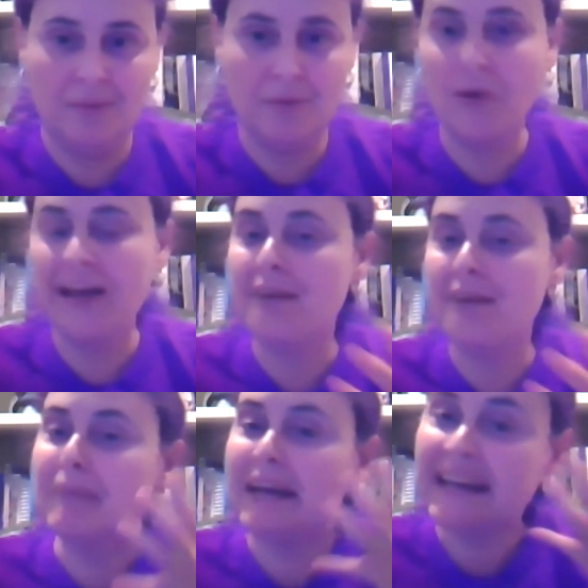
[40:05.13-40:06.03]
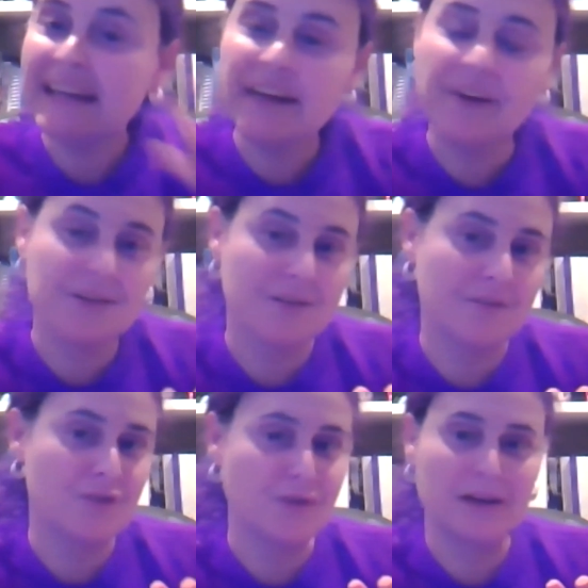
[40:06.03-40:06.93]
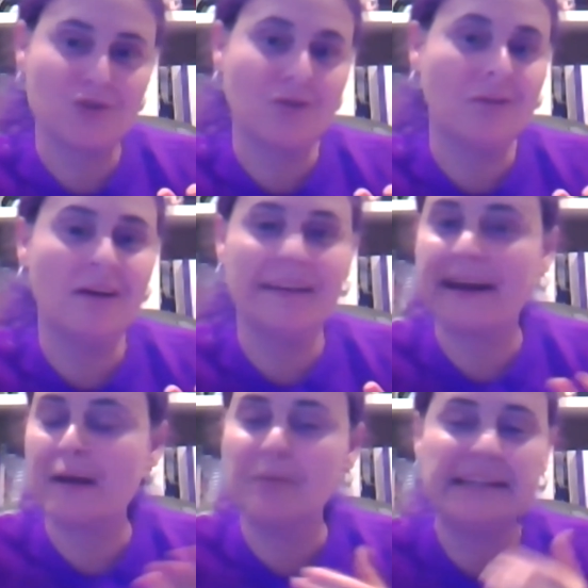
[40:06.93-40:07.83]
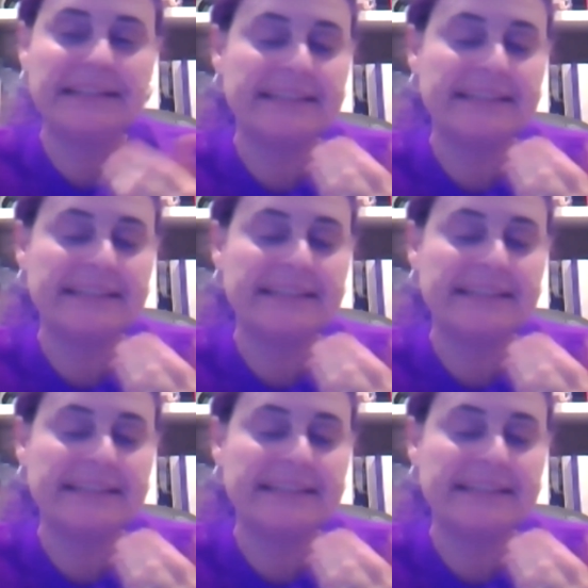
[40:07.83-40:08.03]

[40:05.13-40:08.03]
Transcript: but we have many areas of international law that have been